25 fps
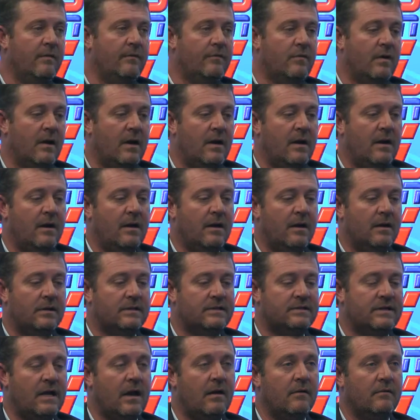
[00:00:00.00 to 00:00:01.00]
We've got a
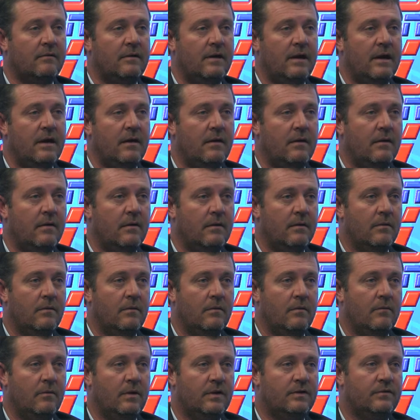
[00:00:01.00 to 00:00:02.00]
South League,
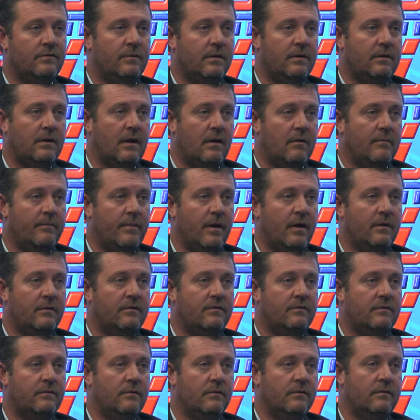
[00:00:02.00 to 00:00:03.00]
which we tow
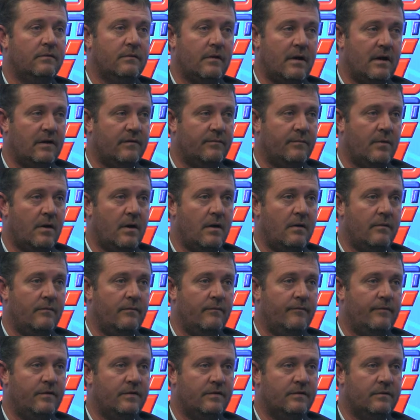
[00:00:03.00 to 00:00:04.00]
boats to Straitsbaai,
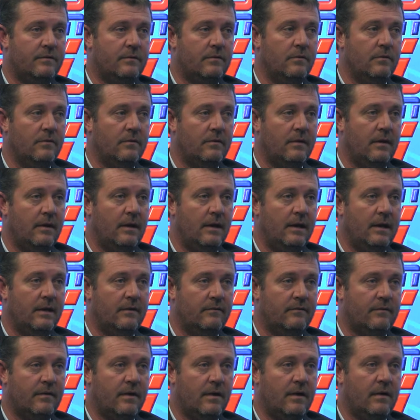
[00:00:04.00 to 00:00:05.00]
fish 2-3
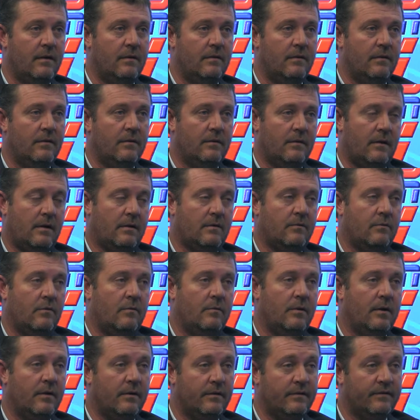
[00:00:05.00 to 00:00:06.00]
leagues there, like
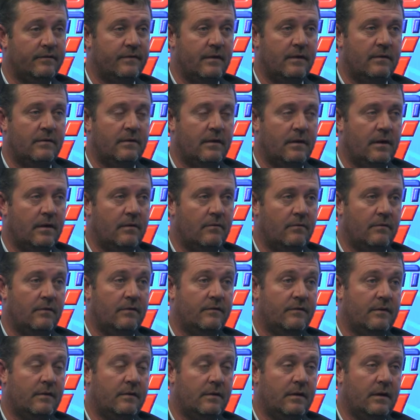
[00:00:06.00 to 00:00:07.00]
normally on a Saturday or
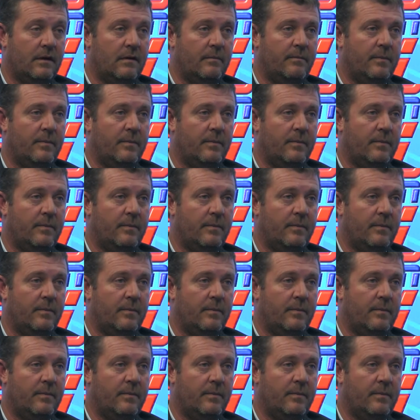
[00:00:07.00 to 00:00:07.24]
a Sunday.